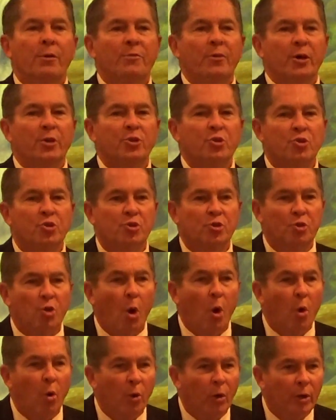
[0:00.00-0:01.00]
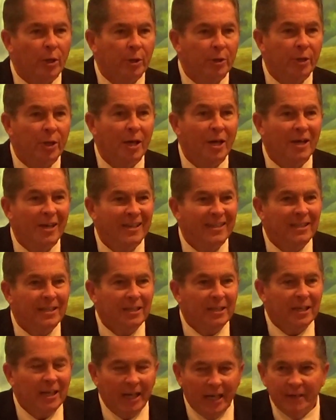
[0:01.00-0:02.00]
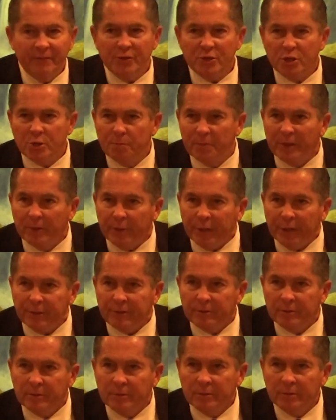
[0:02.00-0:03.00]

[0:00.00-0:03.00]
the sword of the Spirit